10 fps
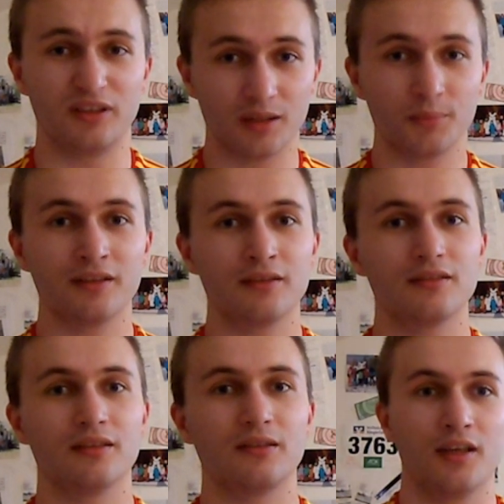very
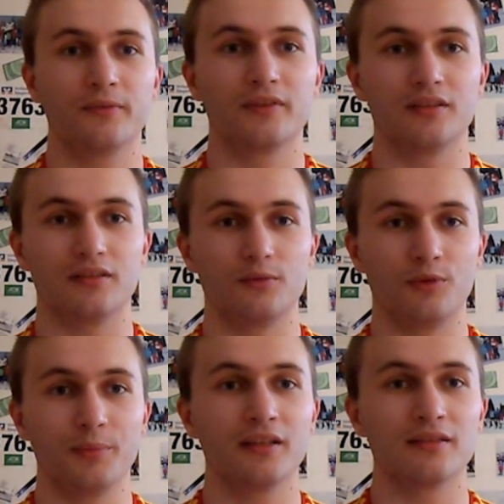dominant, actually have the
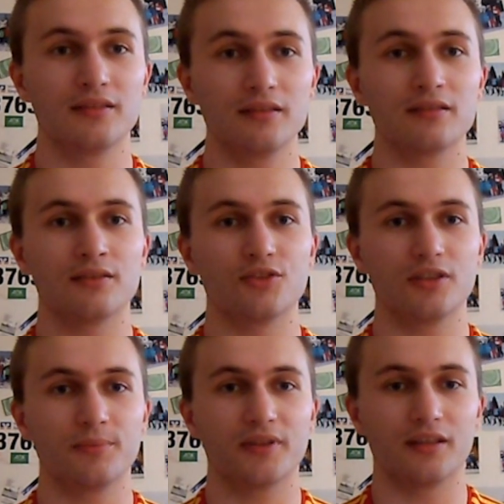Romanian
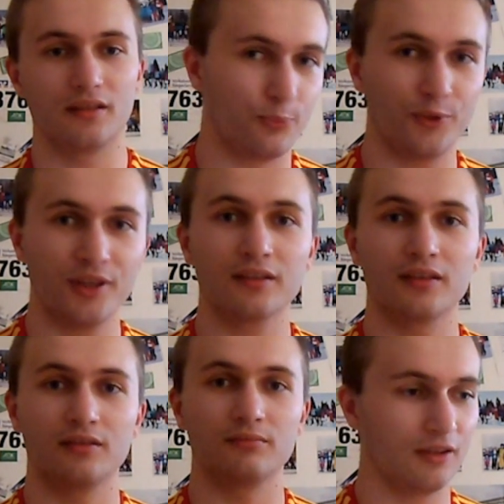citizenship, they
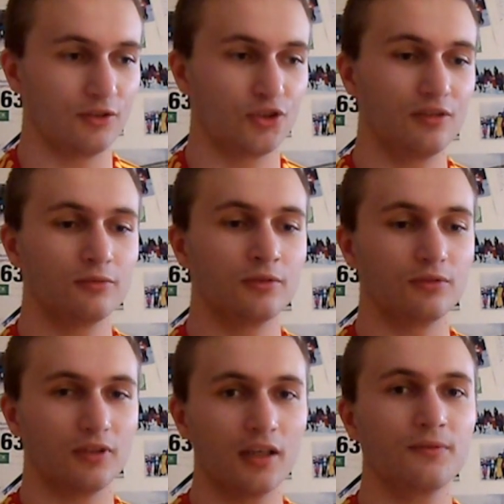bring their
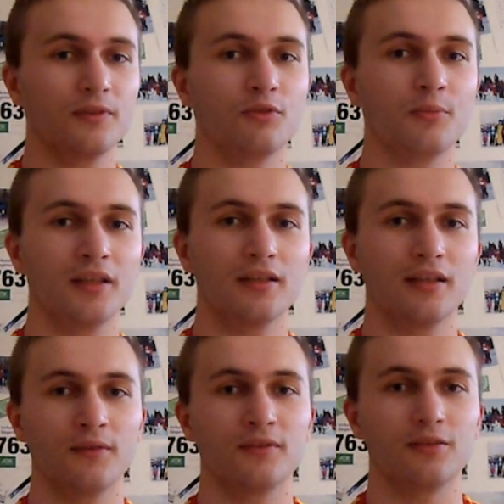children to life in
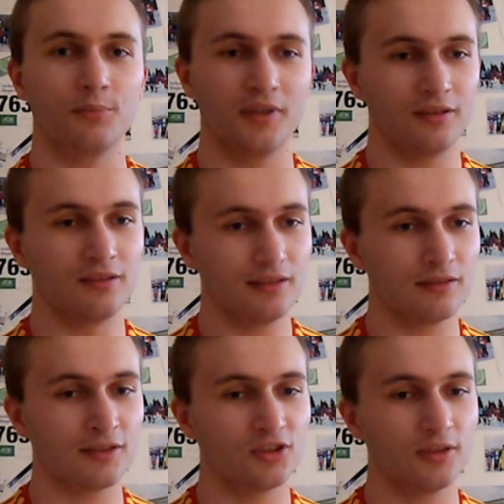Romania, they have the Romanian
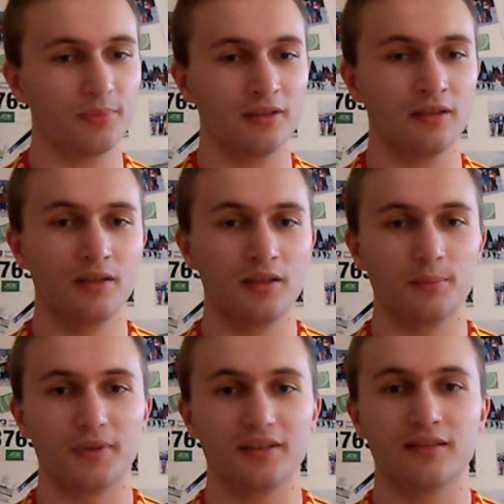citizenship, but,
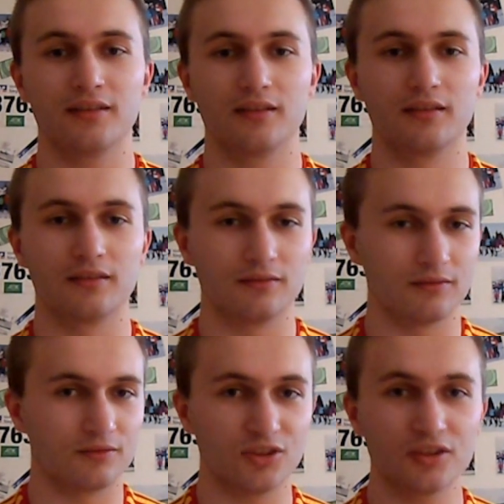but they
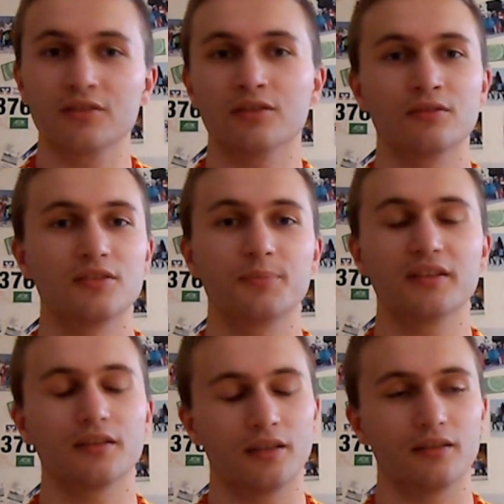just don't
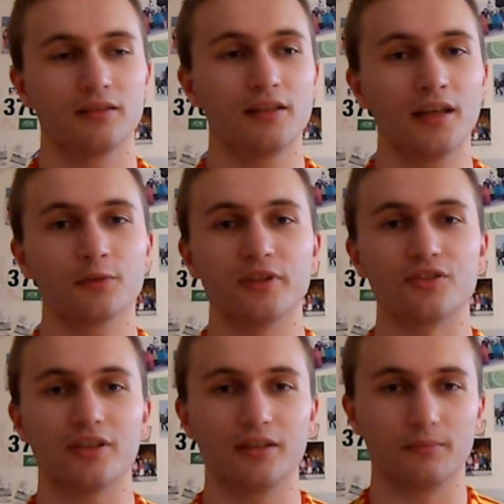speak the, the
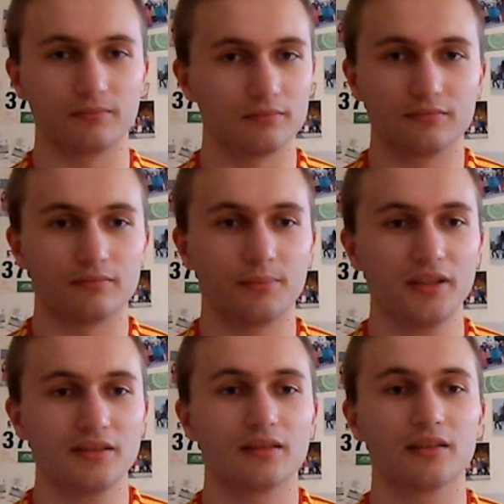language, they
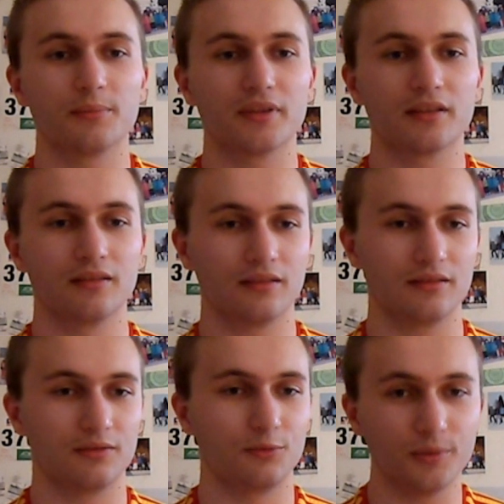basically be,
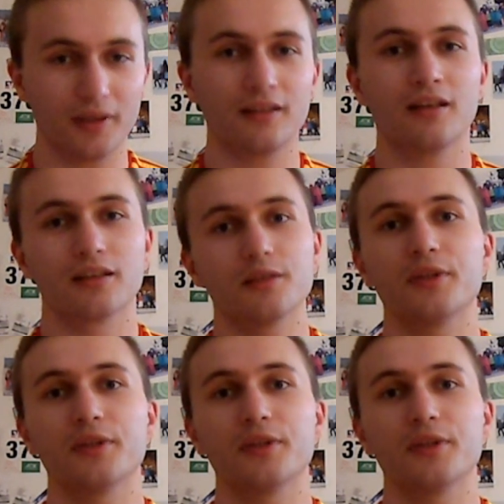uh, remain